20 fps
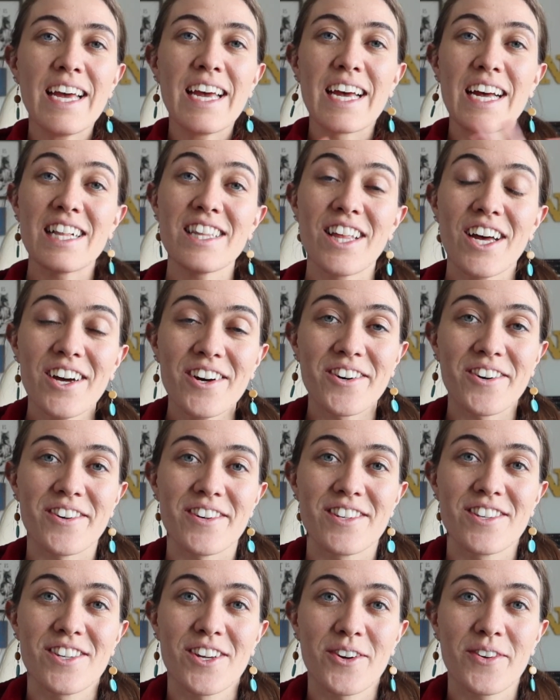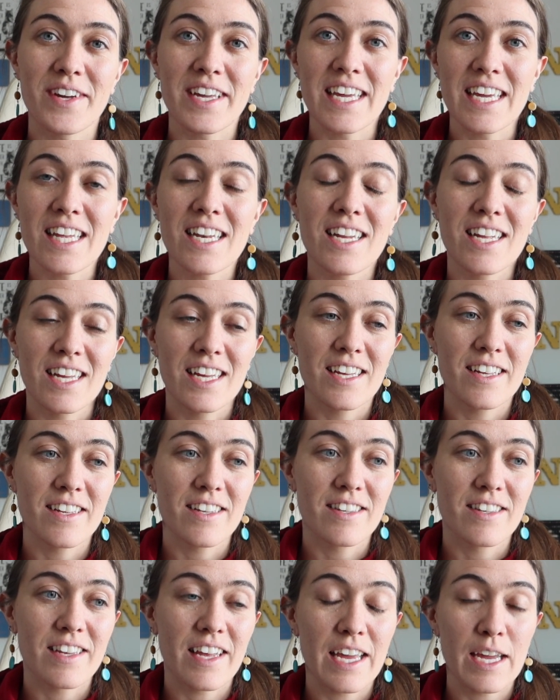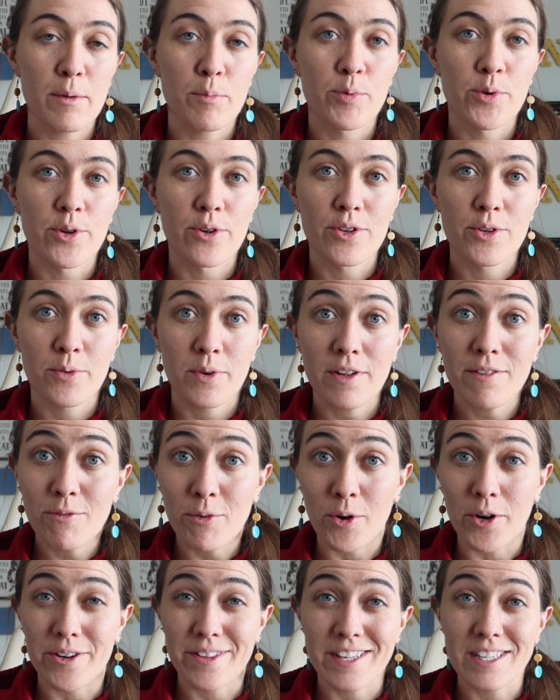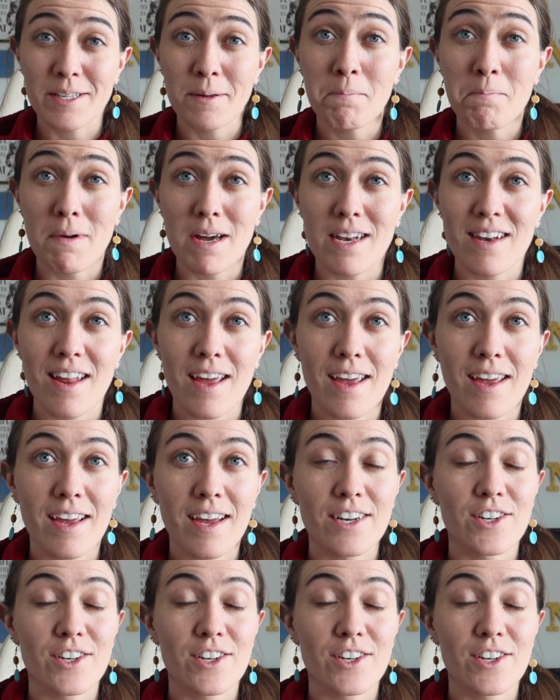Hello, so it is April 24th, it's a Monday.